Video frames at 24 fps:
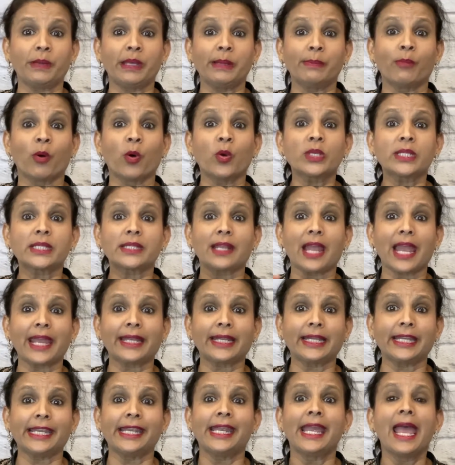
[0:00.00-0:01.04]
be most
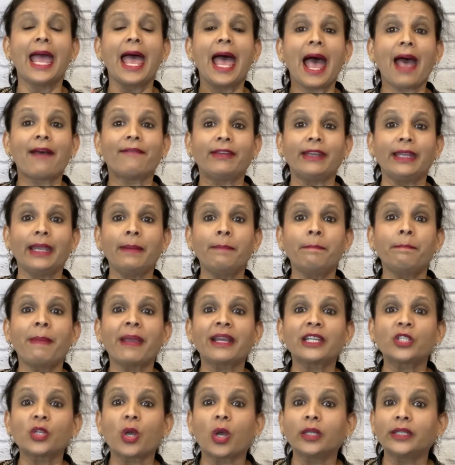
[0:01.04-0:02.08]
likely have an
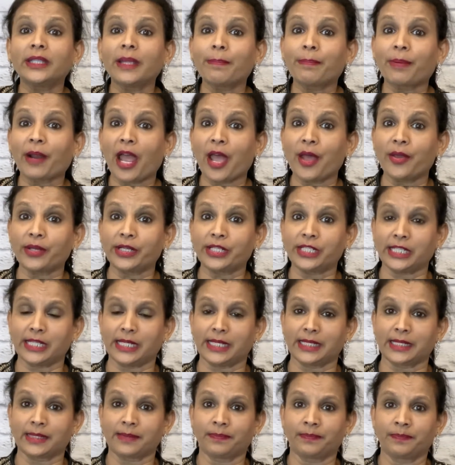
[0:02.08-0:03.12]
impact on their
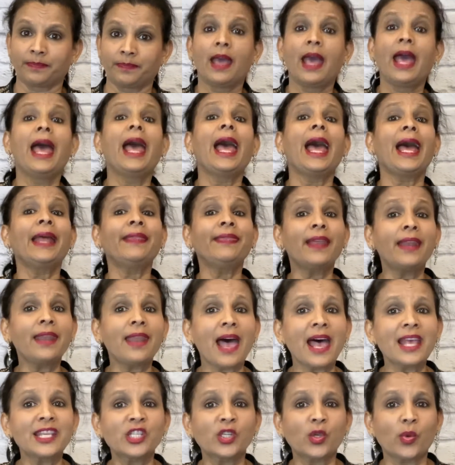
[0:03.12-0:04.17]
priorities. And
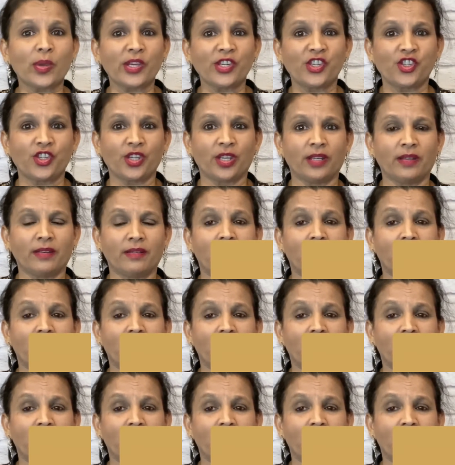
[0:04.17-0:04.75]
the last question,